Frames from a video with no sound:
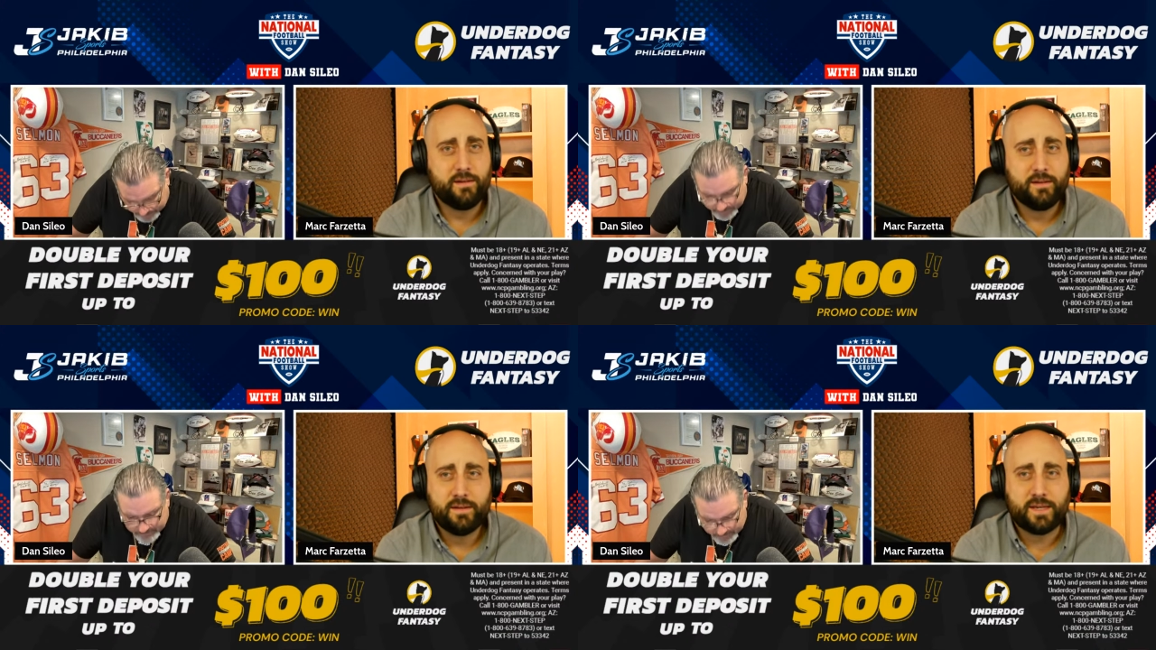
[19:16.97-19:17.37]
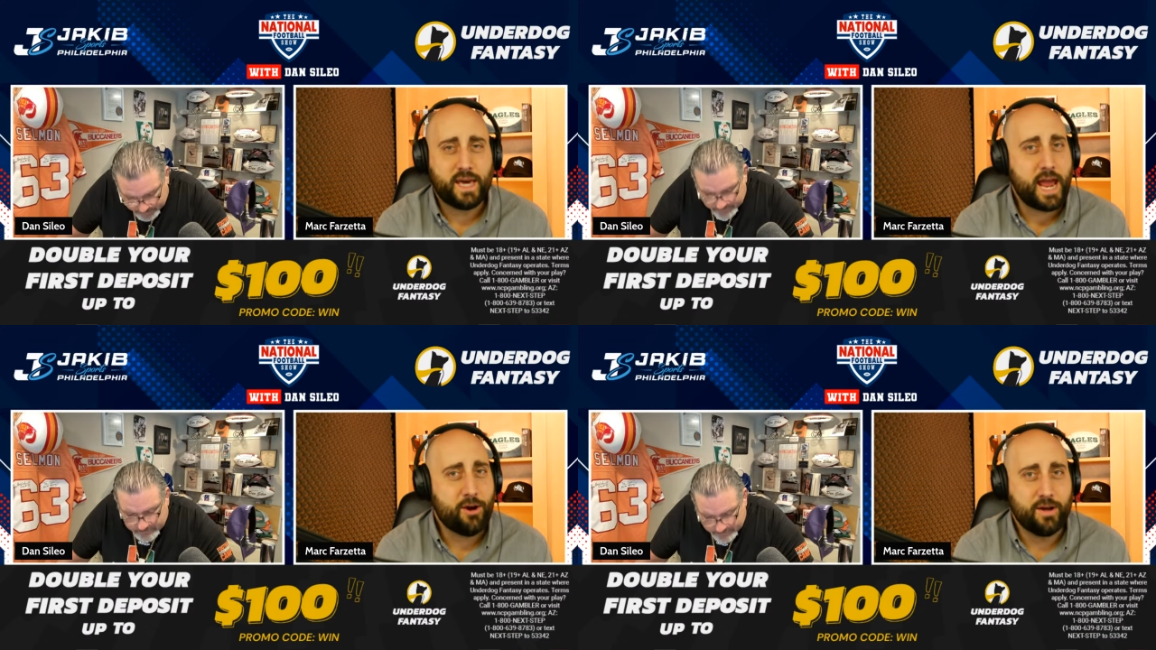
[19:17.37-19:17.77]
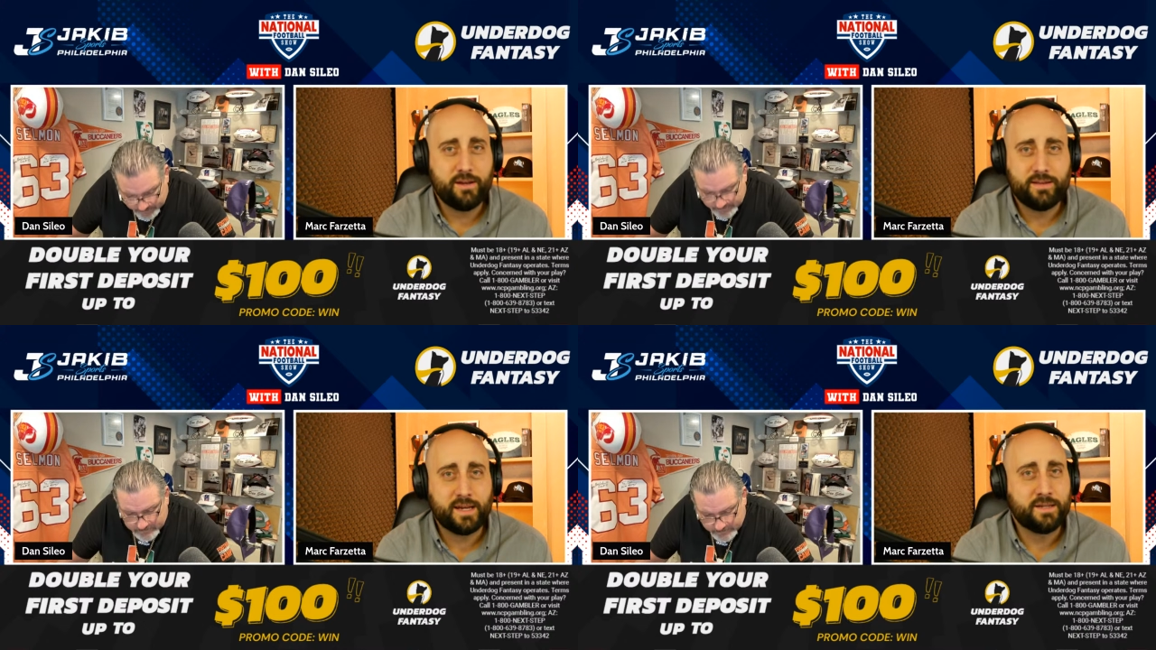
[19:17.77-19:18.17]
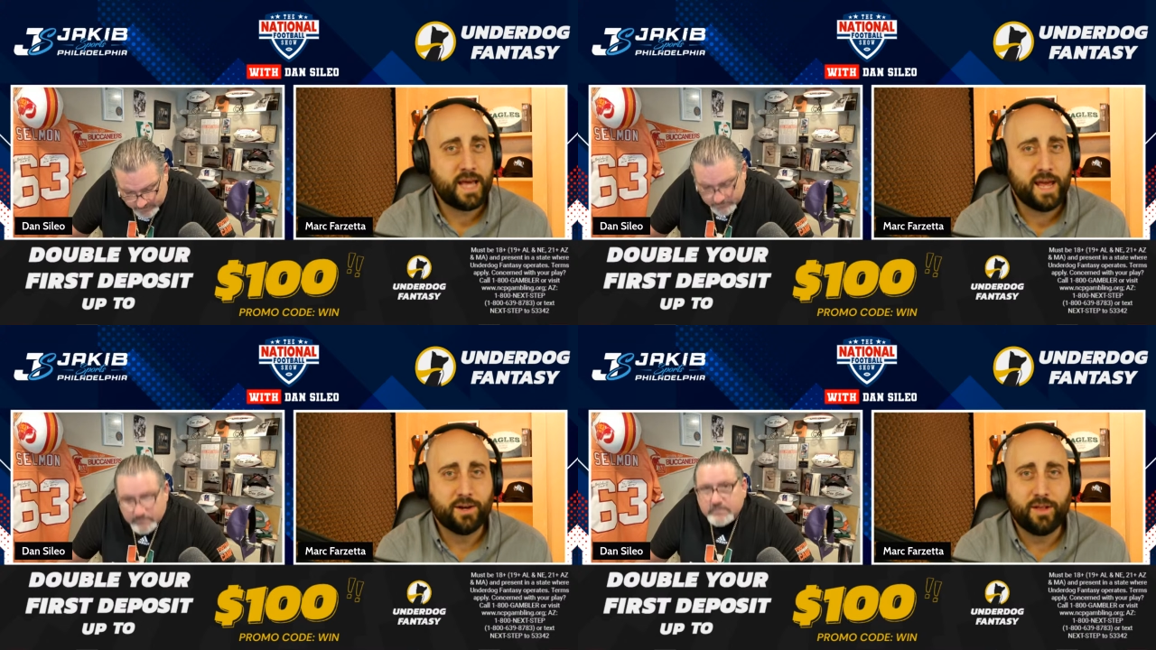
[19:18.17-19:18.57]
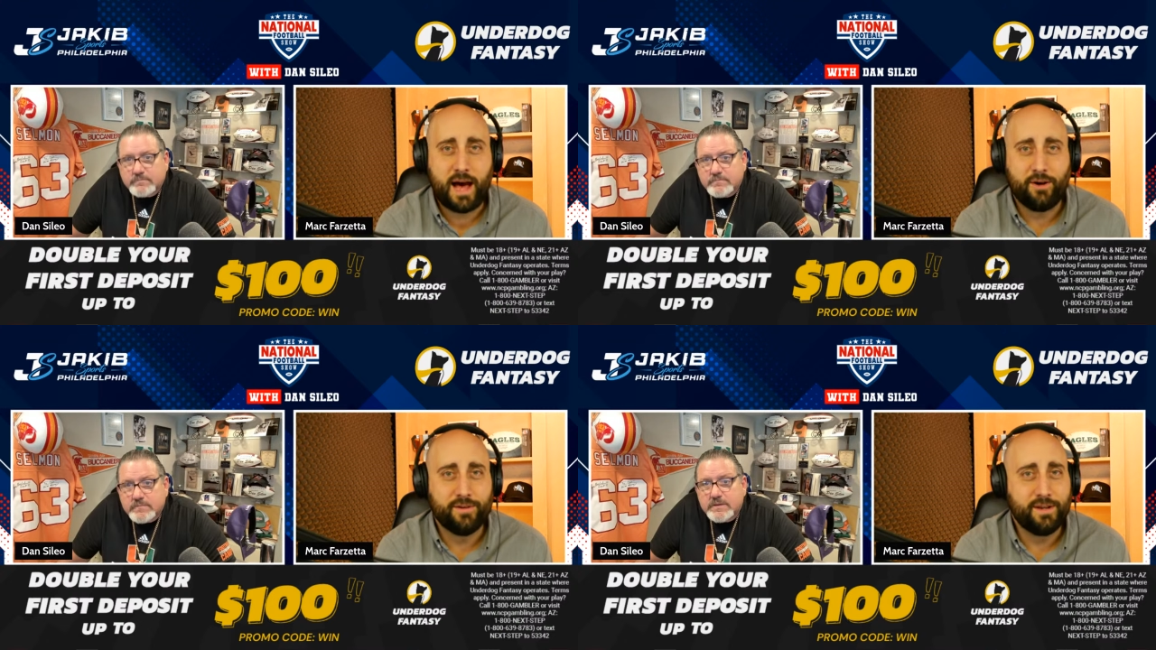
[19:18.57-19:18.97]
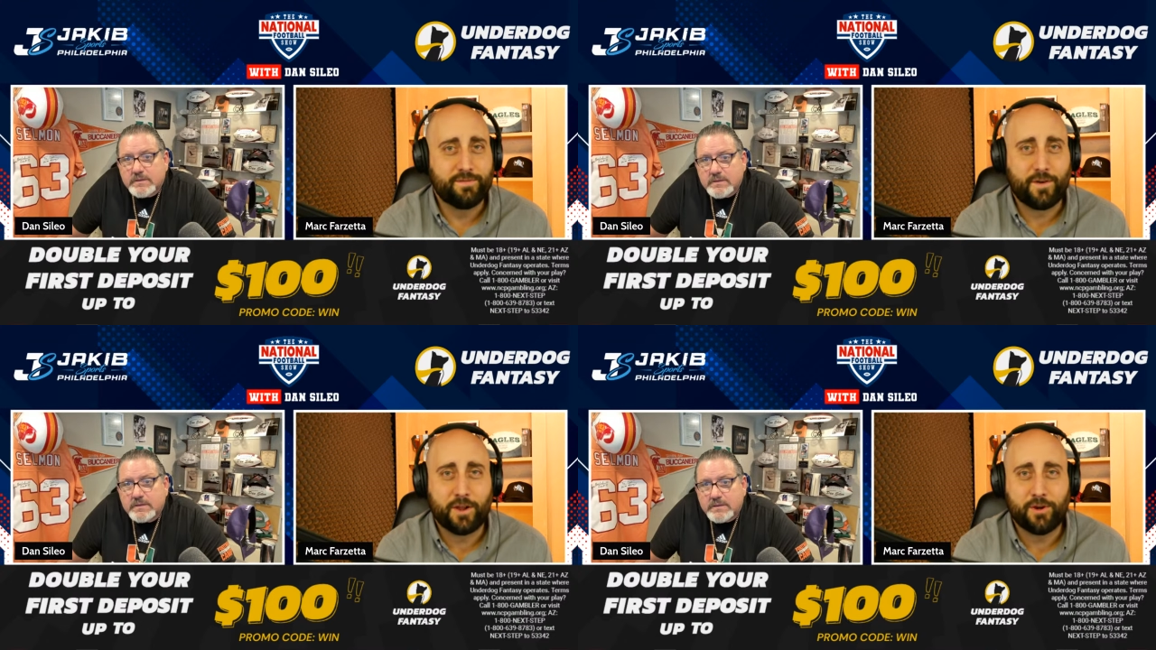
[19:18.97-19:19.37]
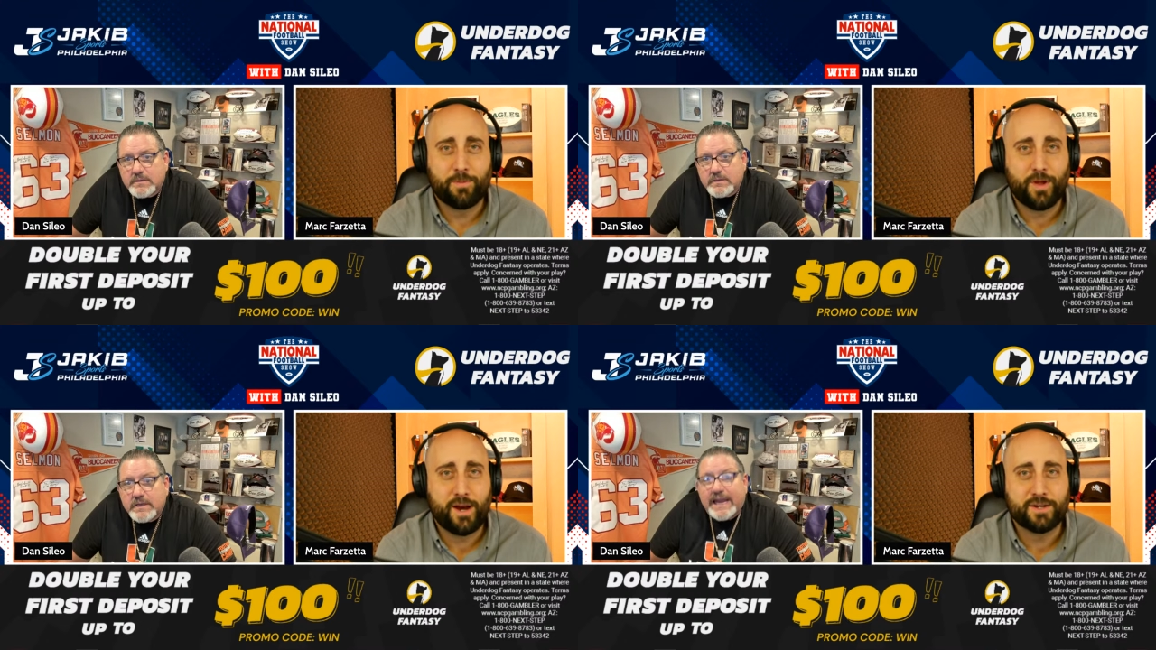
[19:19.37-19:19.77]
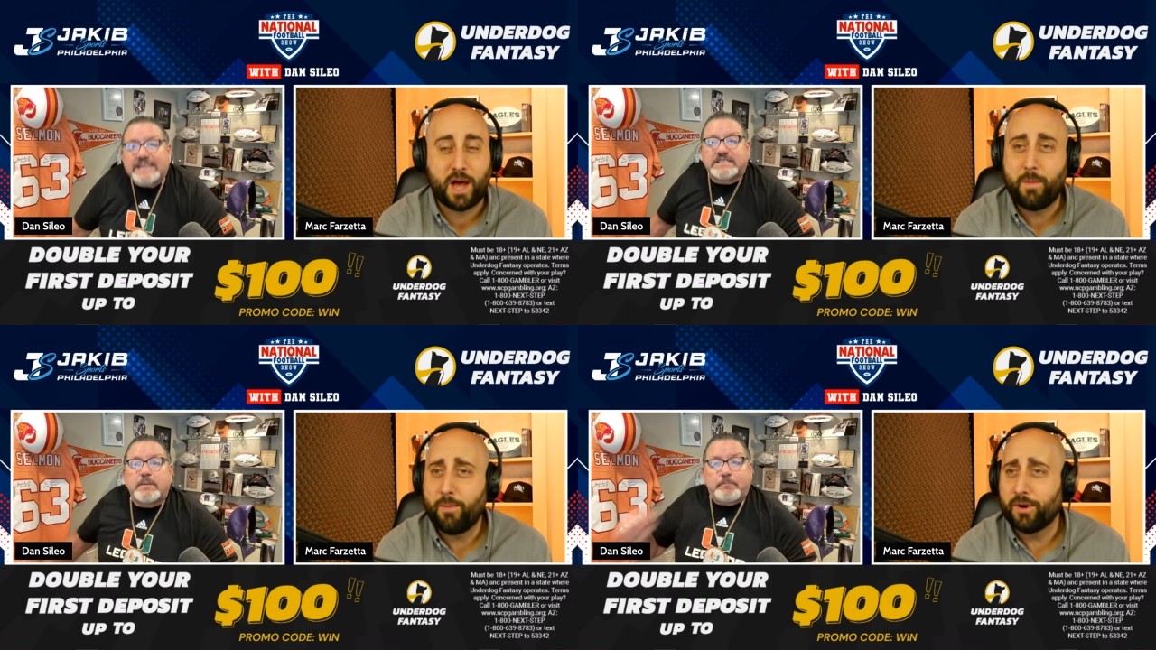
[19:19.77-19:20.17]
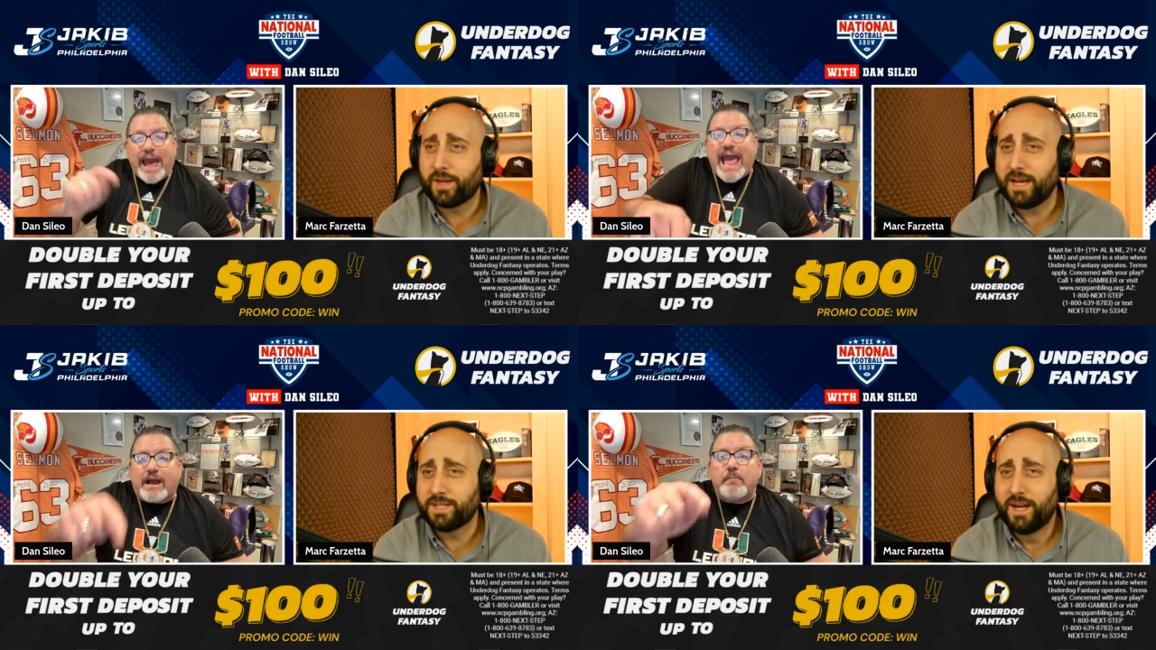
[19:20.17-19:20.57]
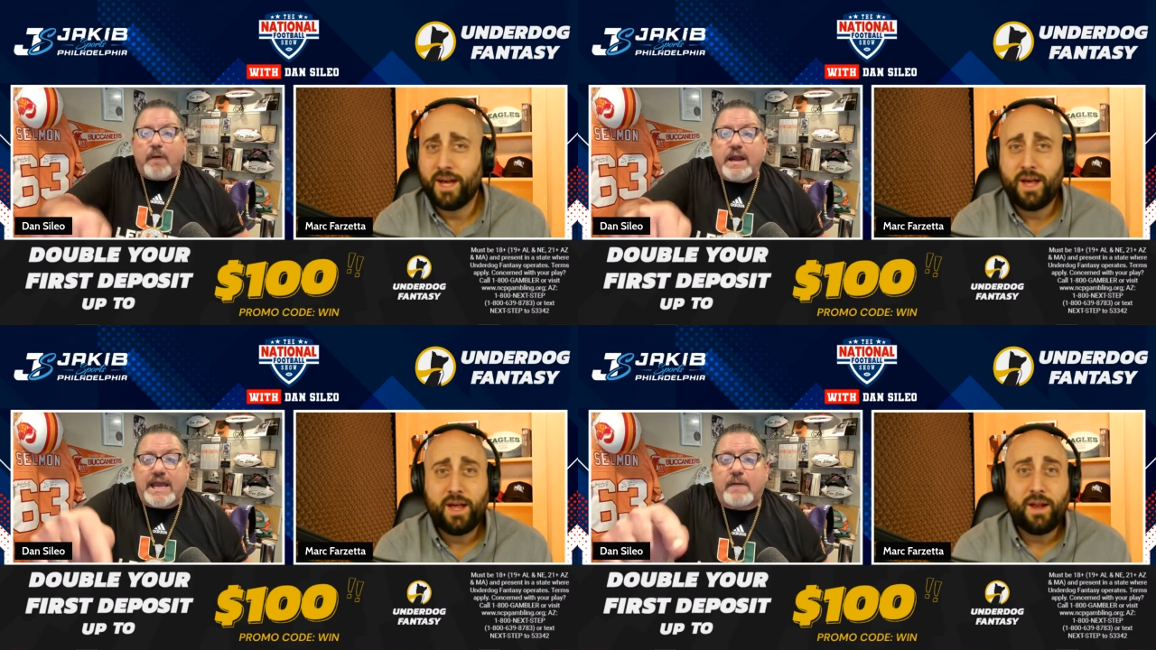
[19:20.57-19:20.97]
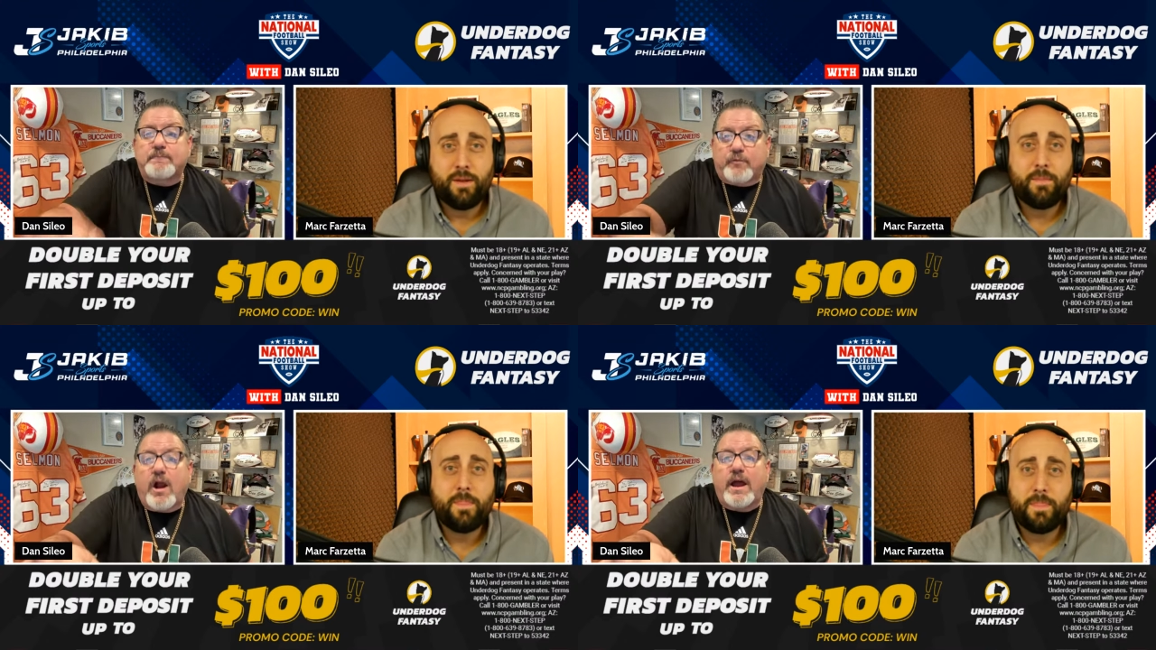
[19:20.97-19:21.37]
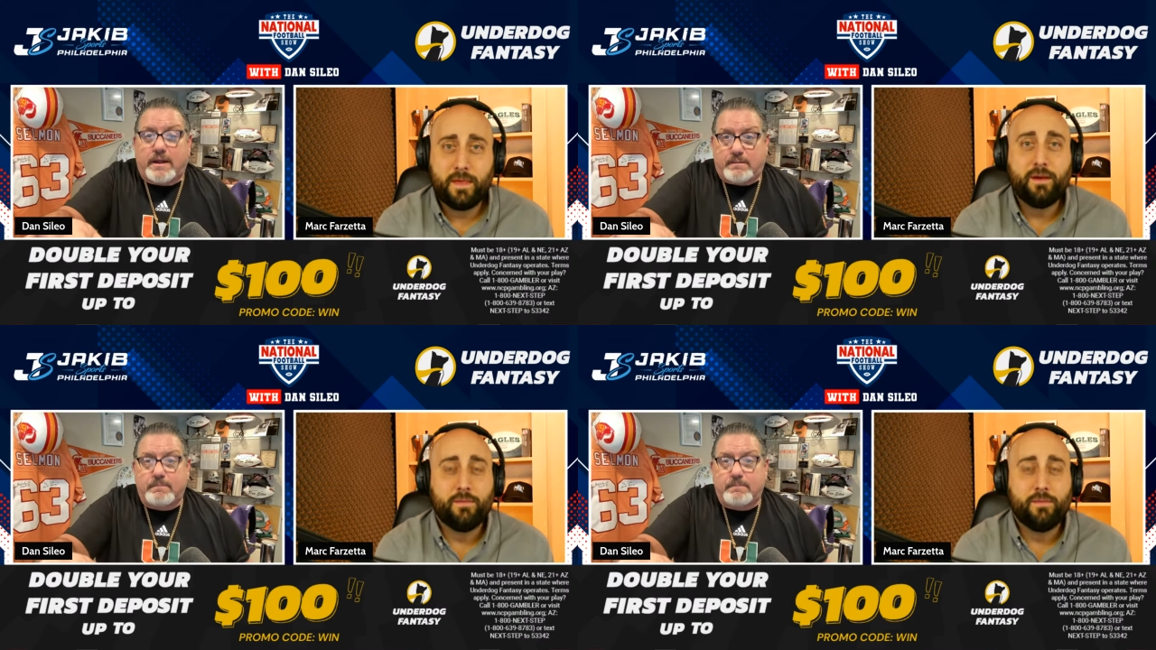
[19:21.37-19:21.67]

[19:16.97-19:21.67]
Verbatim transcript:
Speaker 1: carrot they dangle out in front of their players. I remember it's a, case, bag of money up front.